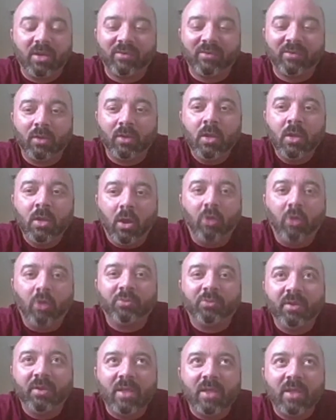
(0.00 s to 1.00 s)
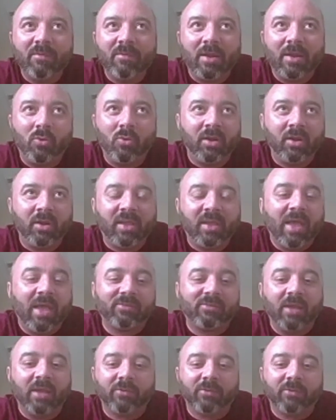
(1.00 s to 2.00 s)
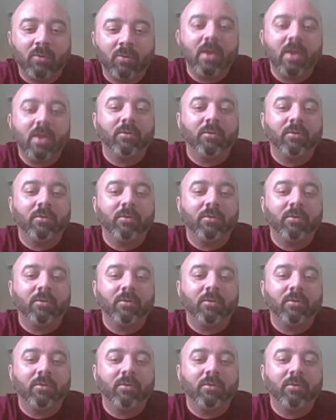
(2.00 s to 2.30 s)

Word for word: ultimately everybody wanted to cast Knights of the Round.